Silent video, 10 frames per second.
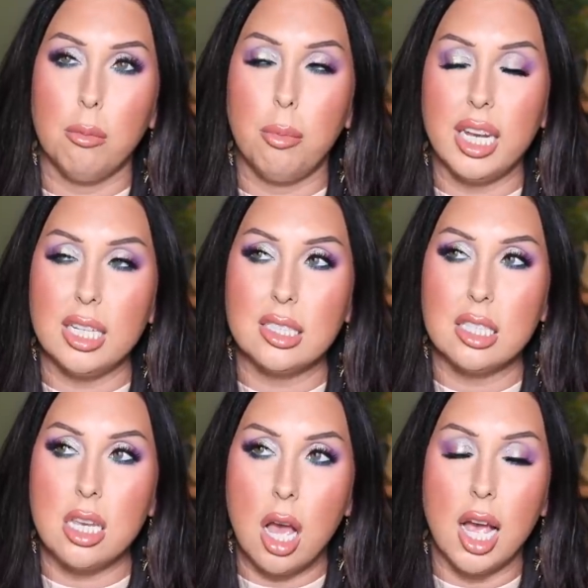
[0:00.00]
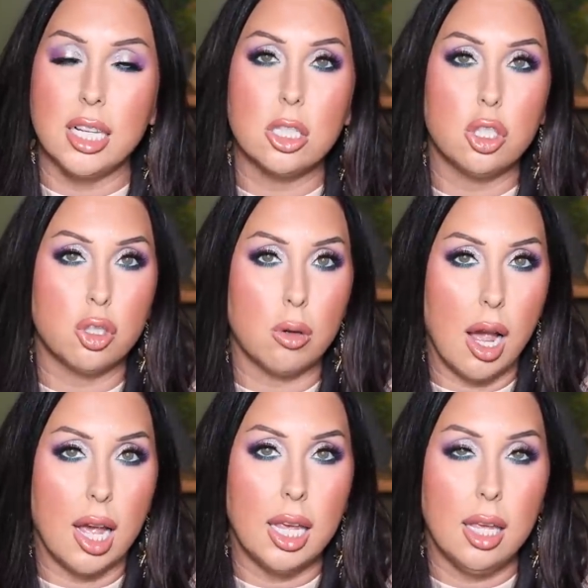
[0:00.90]
but it's not
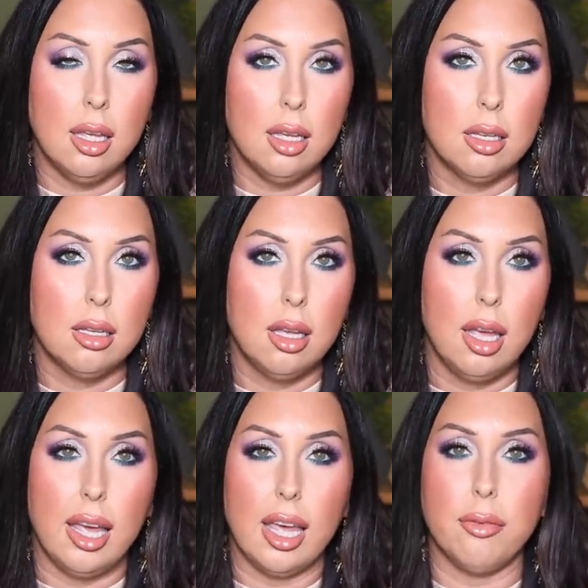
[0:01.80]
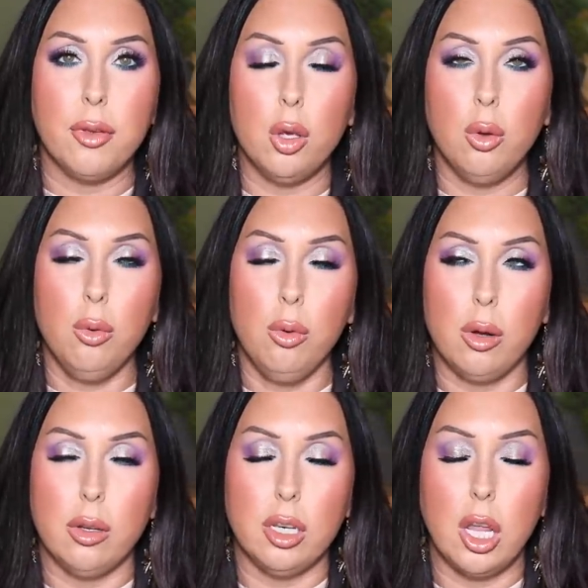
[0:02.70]
drying. If
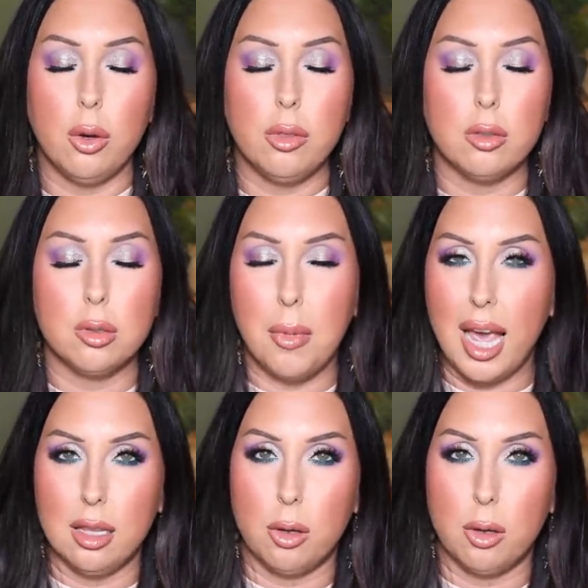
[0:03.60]
you know those matte